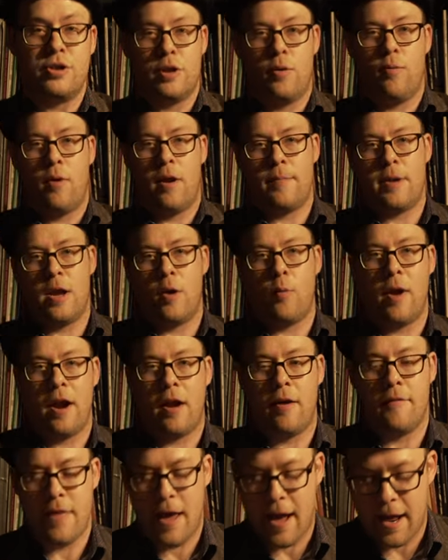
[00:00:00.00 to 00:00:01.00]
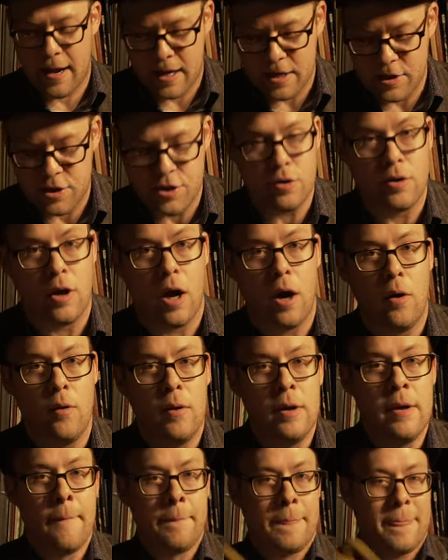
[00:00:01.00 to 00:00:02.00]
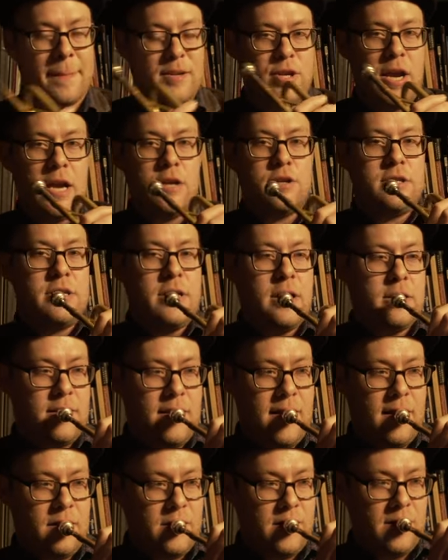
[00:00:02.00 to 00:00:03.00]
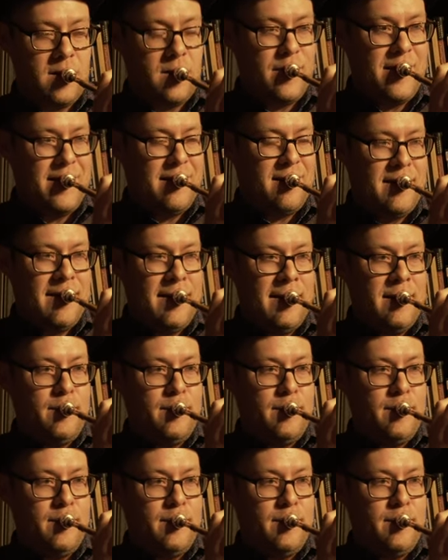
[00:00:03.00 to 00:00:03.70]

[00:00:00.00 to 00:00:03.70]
so you want to be aware of that as you go. It changes the intonation a little bit.